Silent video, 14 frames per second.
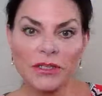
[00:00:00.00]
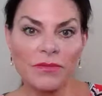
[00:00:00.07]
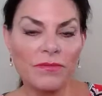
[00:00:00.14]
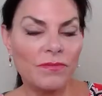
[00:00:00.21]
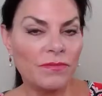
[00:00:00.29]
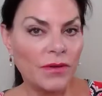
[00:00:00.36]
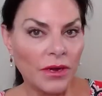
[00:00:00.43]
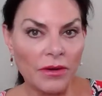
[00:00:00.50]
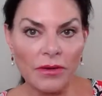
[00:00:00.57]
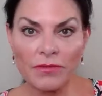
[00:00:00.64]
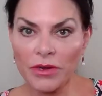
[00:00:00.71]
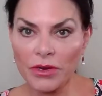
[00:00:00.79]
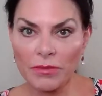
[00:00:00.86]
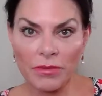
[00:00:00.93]
it's a
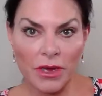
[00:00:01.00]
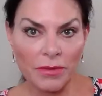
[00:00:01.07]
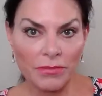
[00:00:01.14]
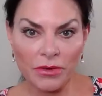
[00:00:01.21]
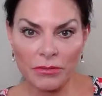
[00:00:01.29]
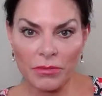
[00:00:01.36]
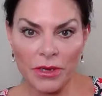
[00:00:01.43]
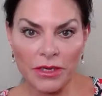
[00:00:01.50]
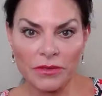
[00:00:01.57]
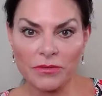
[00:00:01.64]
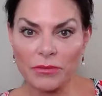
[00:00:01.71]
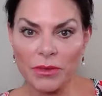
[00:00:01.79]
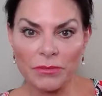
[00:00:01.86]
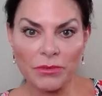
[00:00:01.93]
very, very popular
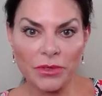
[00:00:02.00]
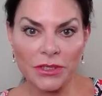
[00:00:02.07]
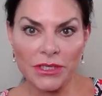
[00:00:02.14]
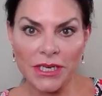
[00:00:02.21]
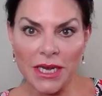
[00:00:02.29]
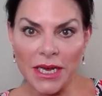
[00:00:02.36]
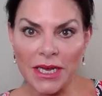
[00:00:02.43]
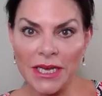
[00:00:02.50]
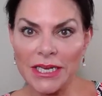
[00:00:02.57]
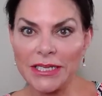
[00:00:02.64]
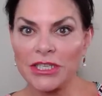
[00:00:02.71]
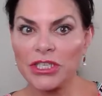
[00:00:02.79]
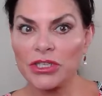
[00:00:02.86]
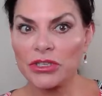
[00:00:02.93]
place for people to stay.
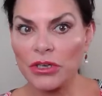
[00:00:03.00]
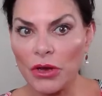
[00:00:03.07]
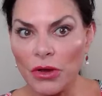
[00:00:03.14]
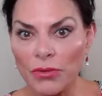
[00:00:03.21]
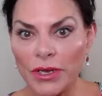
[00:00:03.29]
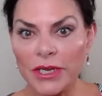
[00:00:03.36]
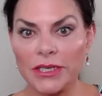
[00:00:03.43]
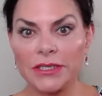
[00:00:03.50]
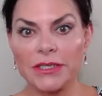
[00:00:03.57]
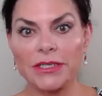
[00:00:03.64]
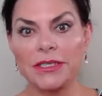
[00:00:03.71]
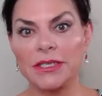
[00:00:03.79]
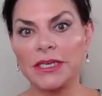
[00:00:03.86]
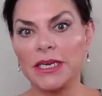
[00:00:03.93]
It's so
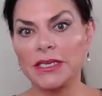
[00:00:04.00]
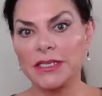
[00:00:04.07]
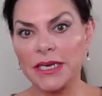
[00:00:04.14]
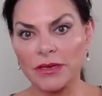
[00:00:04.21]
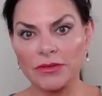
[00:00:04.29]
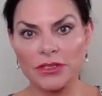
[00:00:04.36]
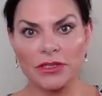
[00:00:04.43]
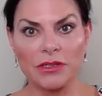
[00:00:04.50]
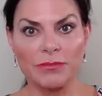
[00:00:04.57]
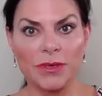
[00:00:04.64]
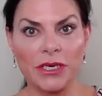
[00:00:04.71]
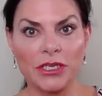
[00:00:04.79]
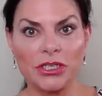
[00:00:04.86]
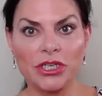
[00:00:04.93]
easy to get down to the
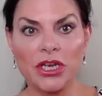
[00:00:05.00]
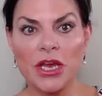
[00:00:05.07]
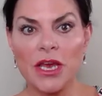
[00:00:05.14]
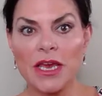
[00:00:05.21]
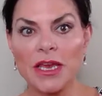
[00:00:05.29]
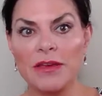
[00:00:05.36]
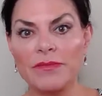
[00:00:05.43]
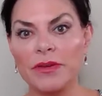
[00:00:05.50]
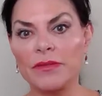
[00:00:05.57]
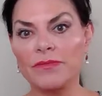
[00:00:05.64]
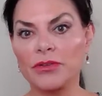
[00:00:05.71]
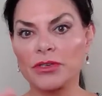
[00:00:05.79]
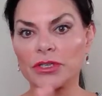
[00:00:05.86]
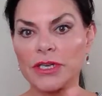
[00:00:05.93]
beach. Even
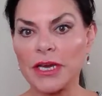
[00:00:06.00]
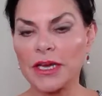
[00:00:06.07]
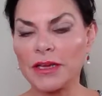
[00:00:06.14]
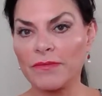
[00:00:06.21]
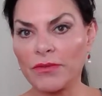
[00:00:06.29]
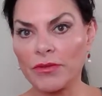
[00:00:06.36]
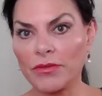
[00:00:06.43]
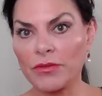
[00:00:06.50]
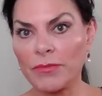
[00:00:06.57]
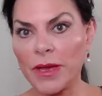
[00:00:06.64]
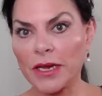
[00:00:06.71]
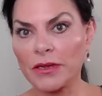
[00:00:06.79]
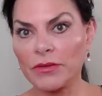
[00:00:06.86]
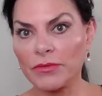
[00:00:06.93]
if you're staying further
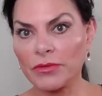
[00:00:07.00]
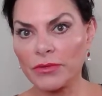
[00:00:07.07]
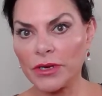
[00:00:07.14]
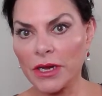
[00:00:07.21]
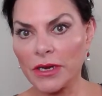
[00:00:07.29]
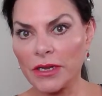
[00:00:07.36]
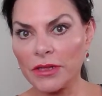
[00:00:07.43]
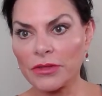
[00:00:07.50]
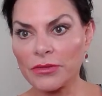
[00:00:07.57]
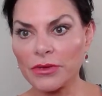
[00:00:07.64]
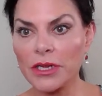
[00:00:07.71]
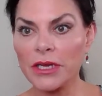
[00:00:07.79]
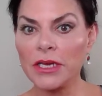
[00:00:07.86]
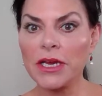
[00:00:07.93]
back on
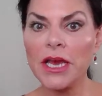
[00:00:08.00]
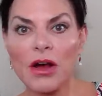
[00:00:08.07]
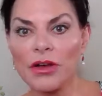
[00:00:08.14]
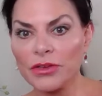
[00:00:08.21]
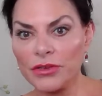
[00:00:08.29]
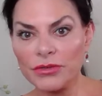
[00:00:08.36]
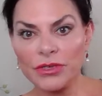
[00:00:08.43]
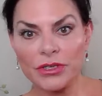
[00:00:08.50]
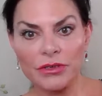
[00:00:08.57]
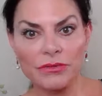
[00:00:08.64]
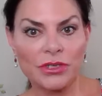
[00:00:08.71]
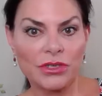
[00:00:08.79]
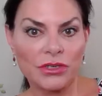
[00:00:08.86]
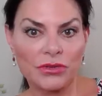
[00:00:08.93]
393, all you
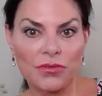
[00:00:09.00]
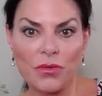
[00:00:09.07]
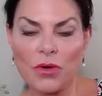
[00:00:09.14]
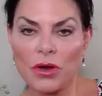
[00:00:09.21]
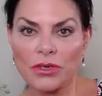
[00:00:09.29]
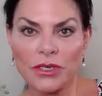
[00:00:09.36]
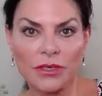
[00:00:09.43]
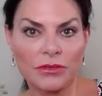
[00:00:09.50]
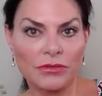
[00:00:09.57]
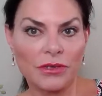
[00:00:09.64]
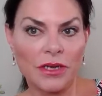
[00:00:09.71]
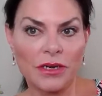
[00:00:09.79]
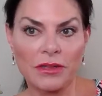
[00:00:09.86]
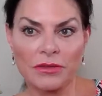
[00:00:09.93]
do is just walk down
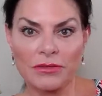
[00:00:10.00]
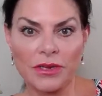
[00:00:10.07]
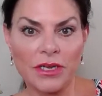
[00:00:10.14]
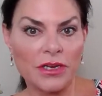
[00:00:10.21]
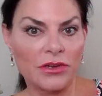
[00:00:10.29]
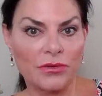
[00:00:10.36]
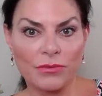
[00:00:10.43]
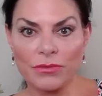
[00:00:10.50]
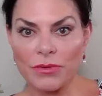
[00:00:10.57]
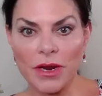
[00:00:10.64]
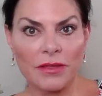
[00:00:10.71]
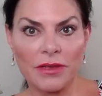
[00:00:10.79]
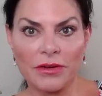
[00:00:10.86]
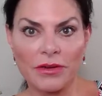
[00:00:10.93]
393 and you're
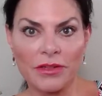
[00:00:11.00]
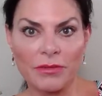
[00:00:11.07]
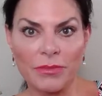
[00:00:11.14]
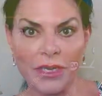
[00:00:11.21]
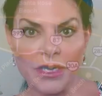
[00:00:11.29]
right there at the